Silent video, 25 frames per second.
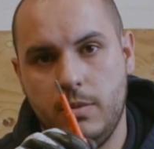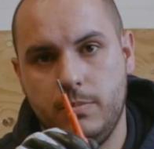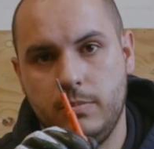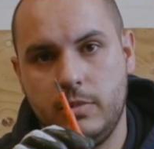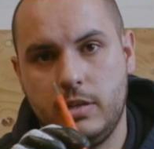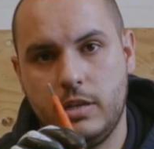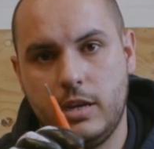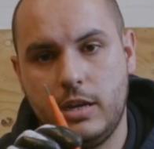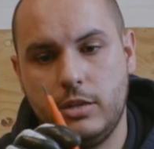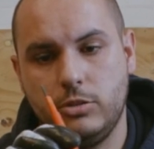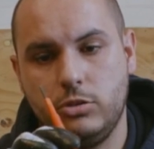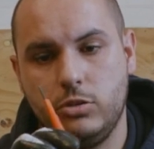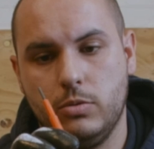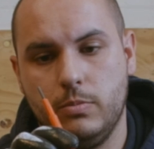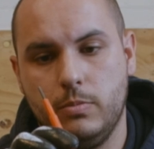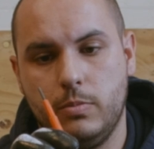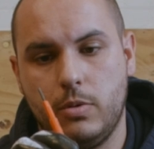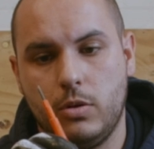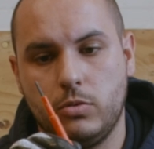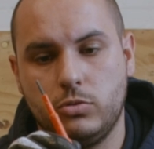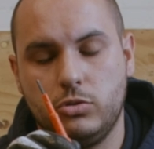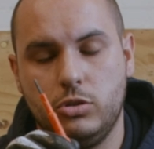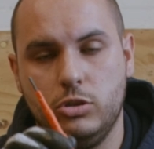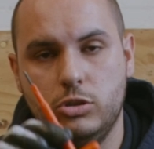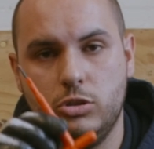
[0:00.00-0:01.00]
connection
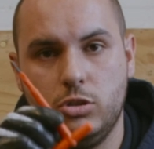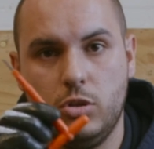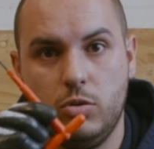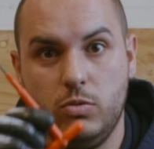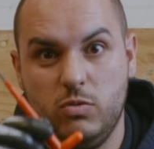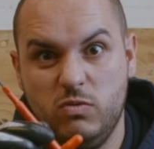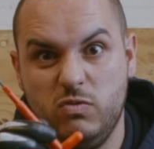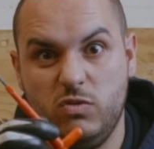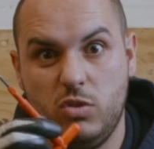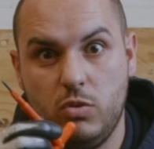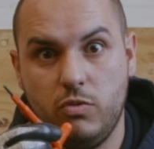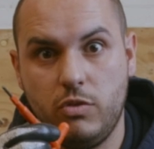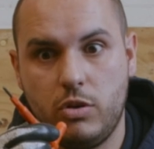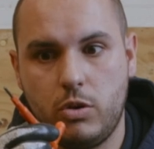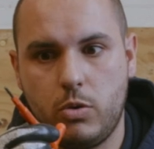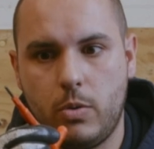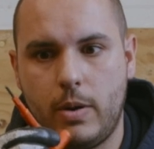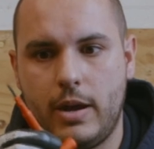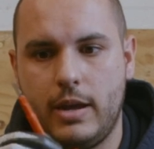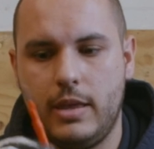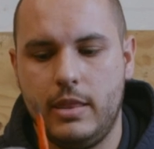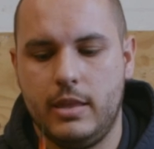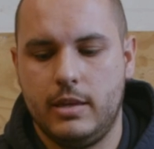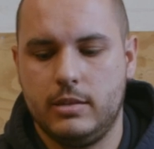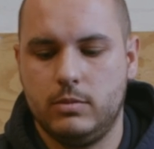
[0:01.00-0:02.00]
boxes that
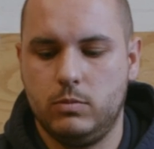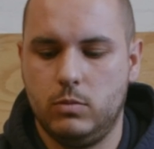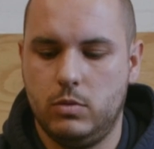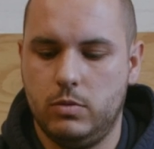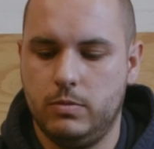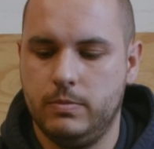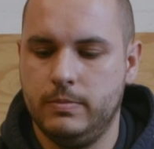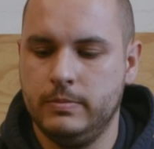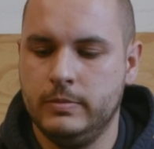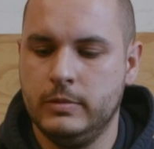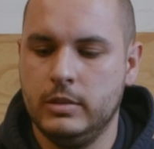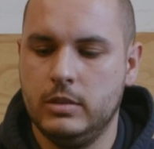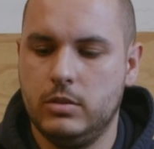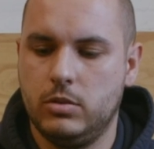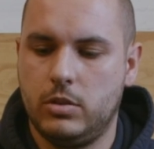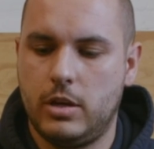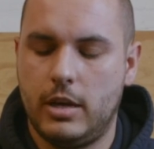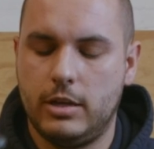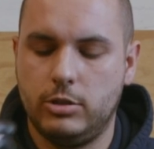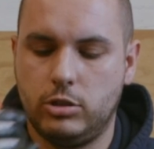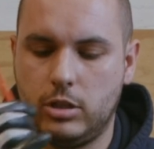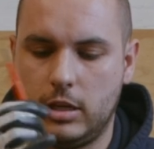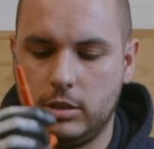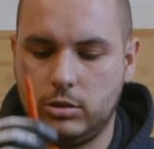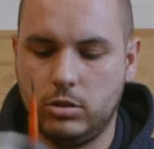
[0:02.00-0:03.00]
require that one.
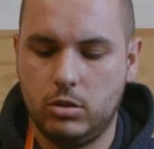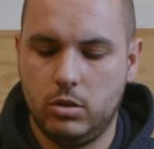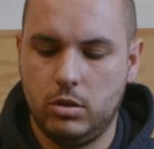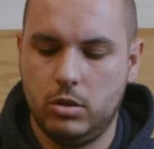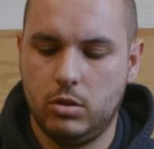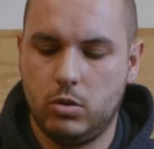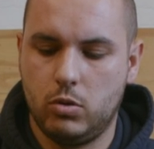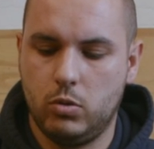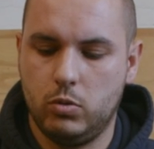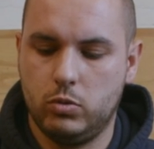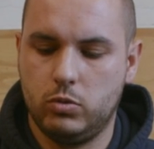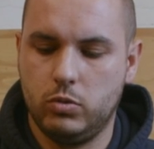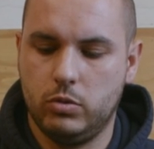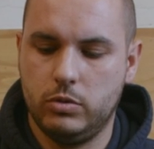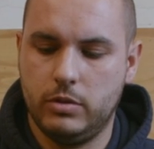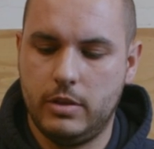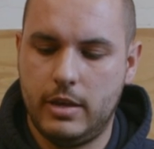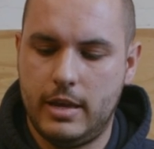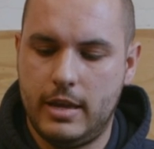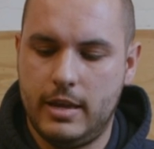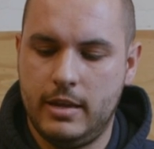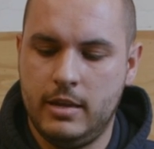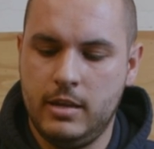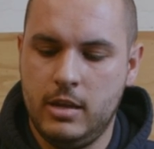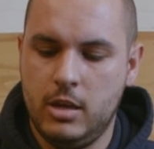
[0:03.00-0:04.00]
Okay, so that's another good one
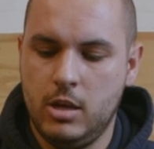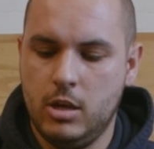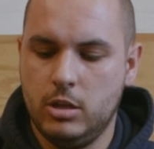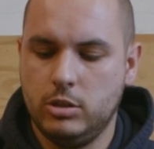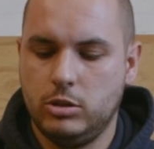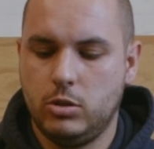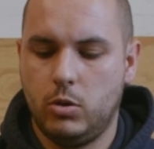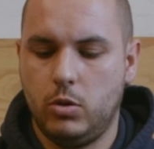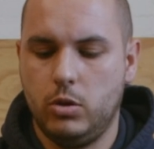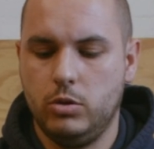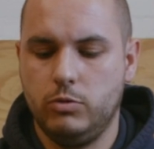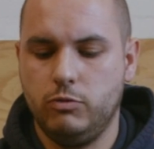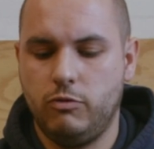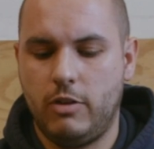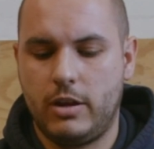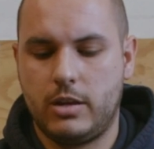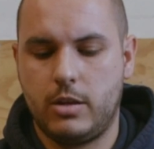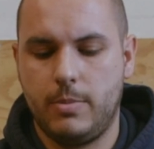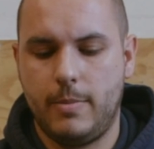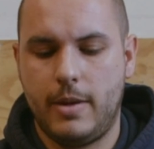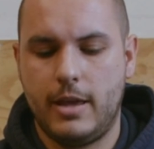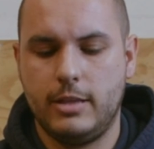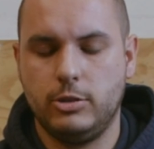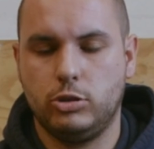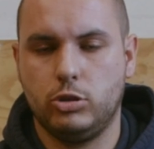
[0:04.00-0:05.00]
there. So I'd
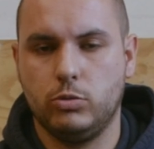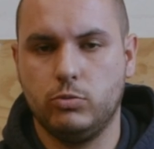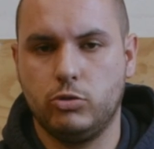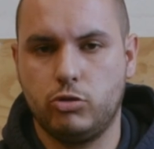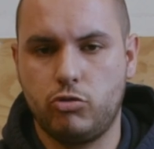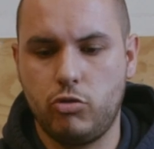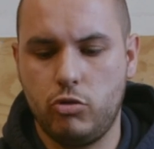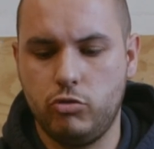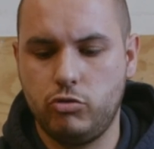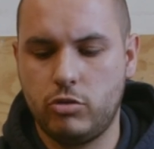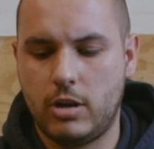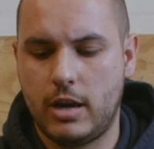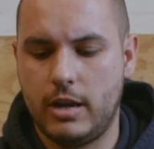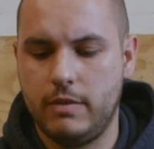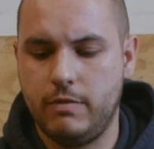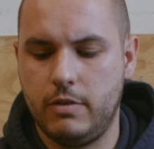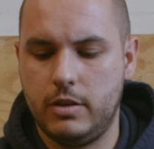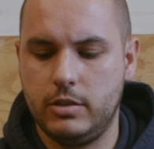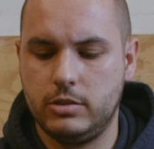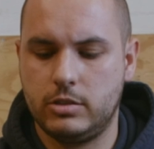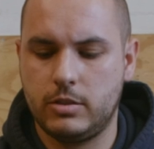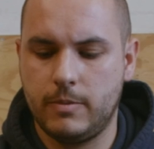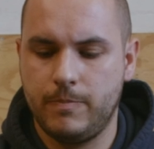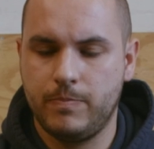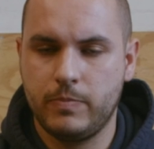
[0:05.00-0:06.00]
recommend some
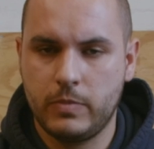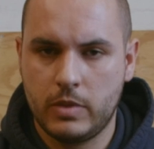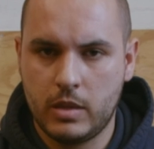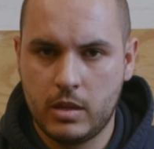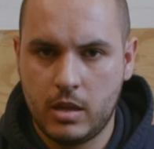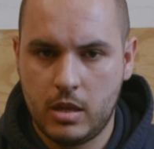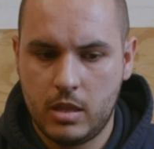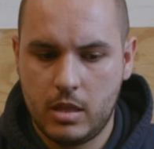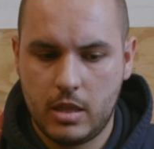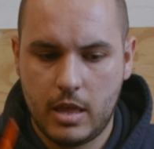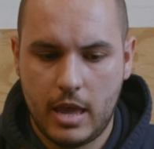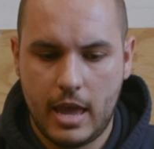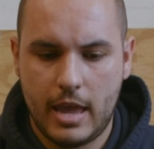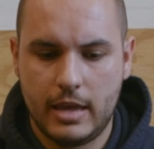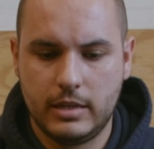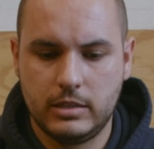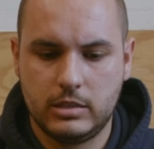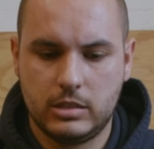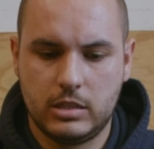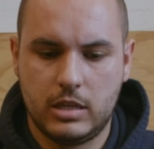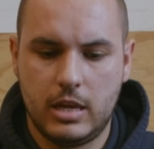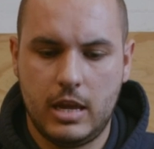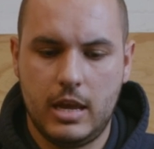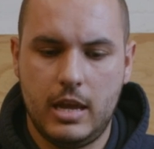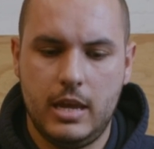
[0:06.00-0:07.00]
screwdrivers,
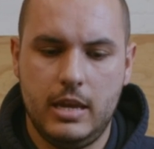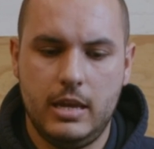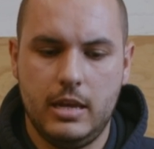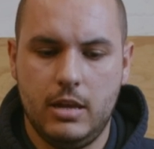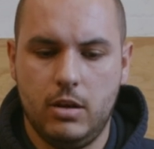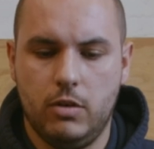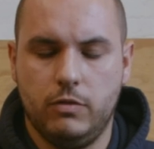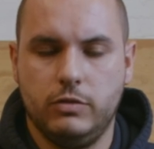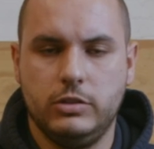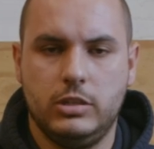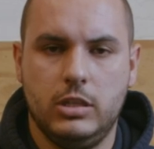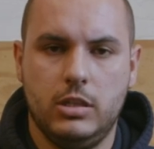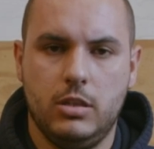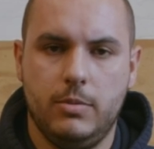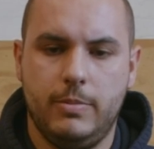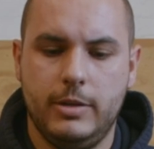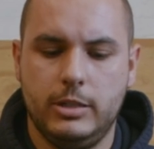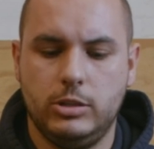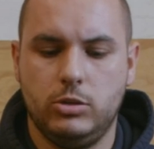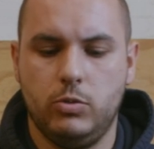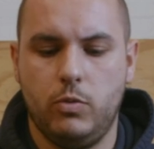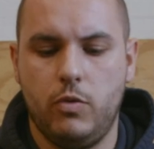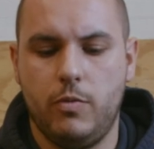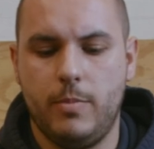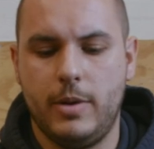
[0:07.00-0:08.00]
hex key, and obviously the
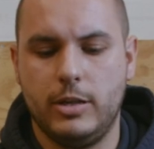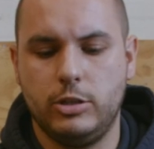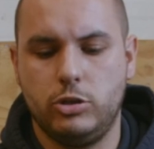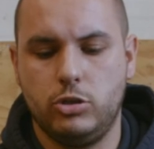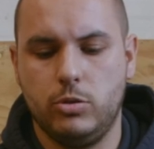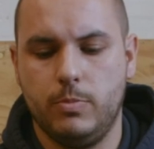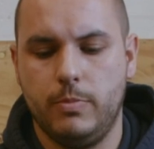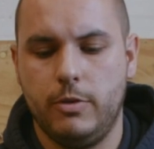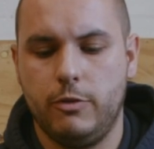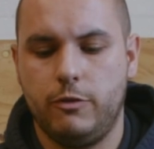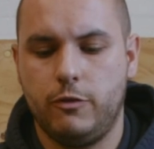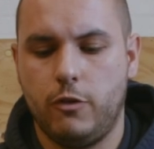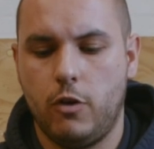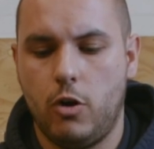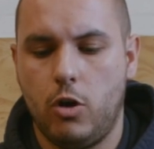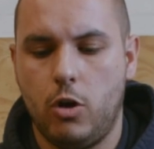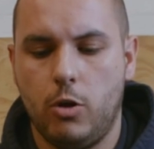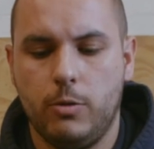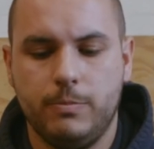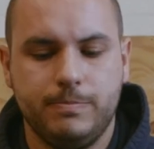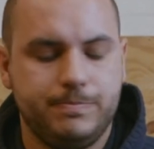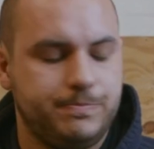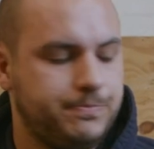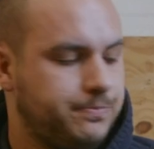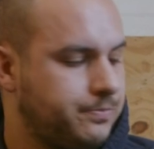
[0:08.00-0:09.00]
bits that we mentioned
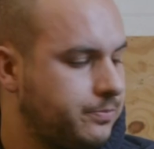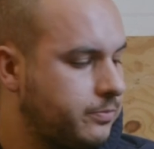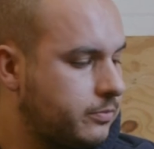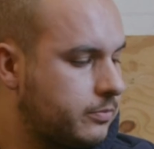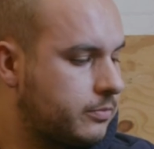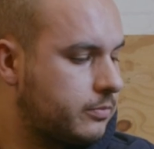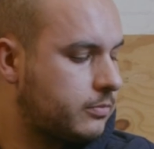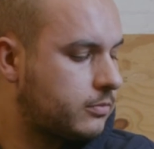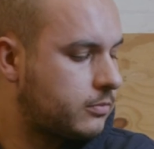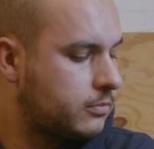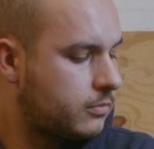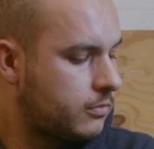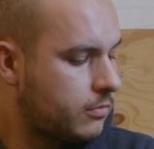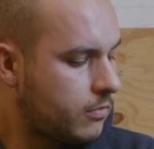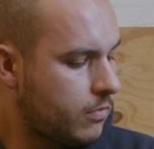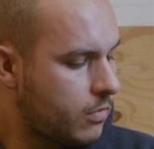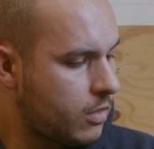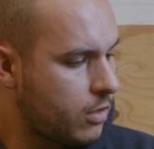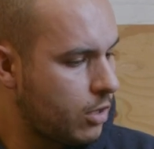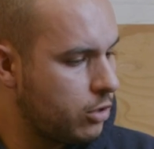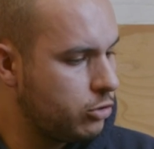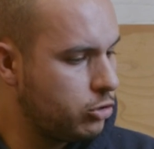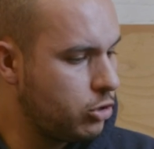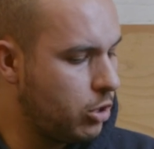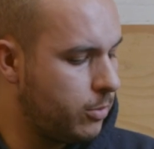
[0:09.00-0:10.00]
before.
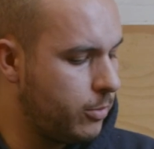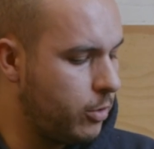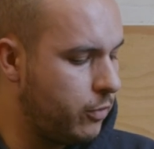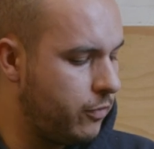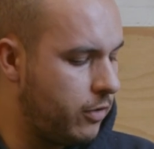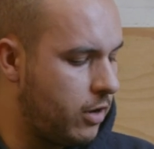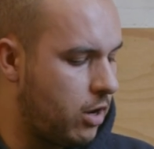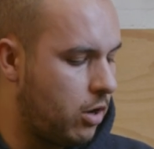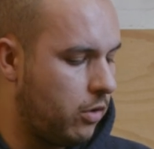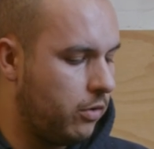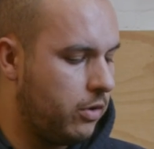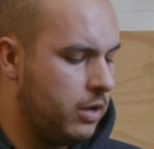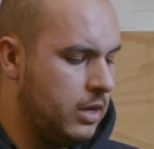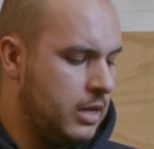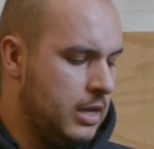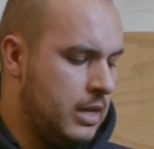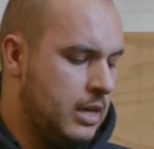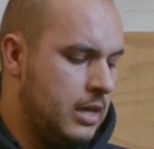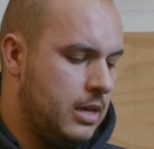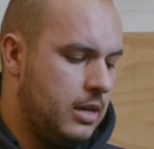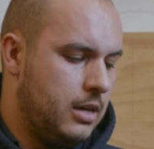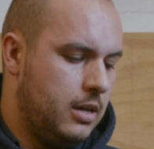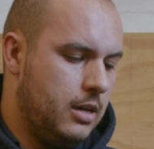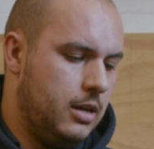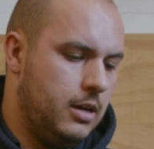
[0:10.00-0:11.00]
So moving on,
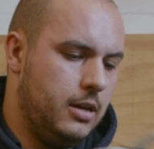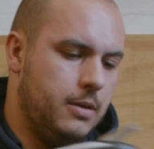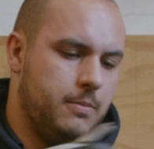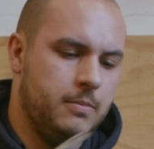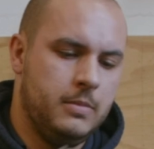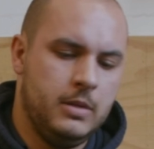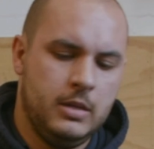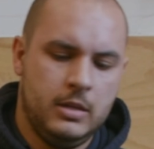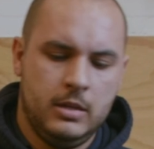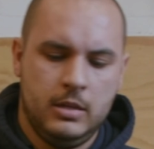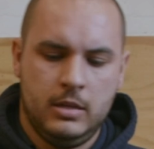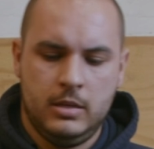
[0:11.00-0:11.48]
can't